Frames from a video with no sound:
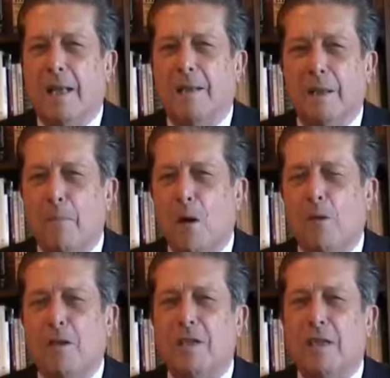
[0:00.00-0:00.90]

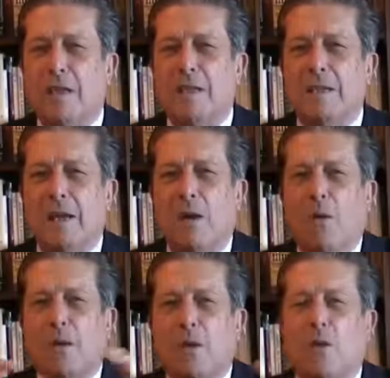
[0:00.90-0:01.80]
democracy is the
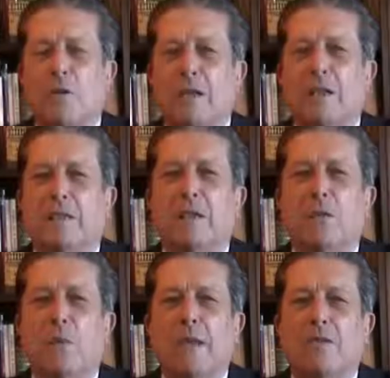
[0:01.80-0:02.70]
only context
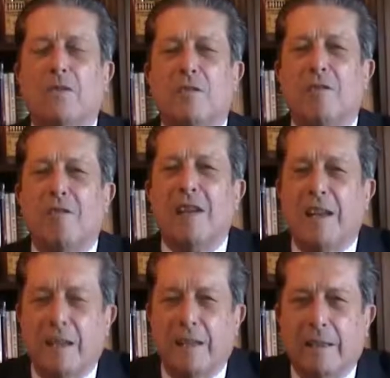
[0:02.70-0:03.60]
in which
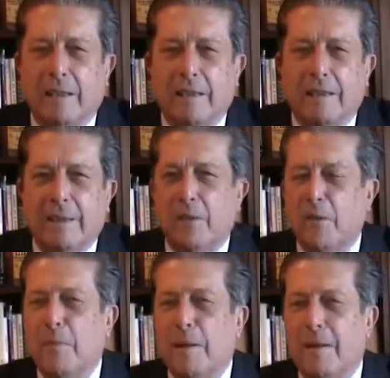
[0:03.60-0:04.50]
really the
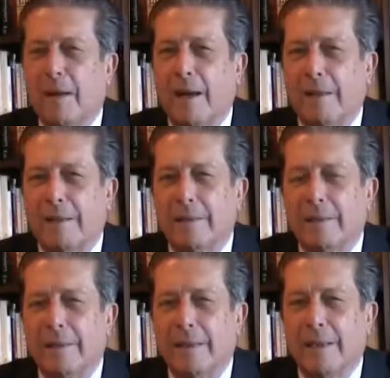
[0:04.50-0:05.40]
human rights
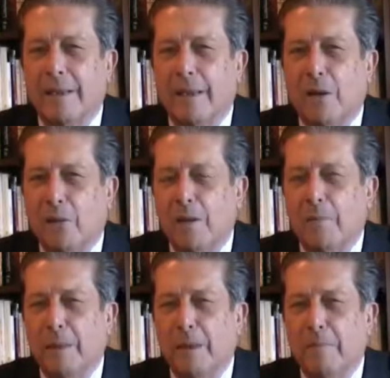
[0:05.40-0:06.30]
will
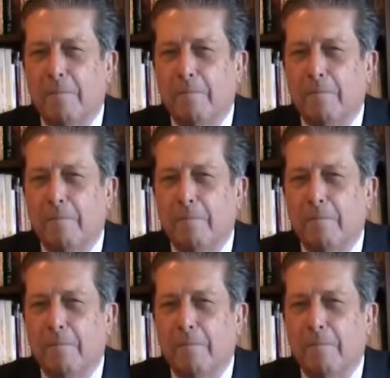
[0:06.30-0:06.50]
be